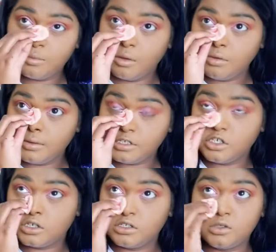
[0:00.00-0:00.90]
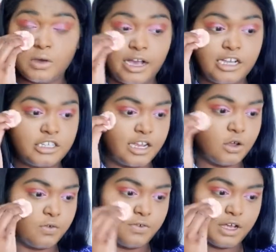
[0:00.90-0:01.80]
probably should do
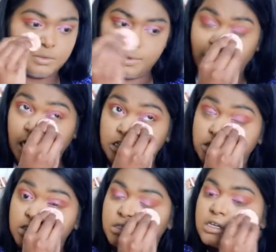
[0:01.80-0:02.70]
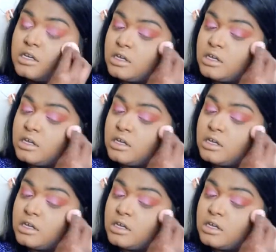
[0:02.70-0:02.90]
eyeshadow first, but I just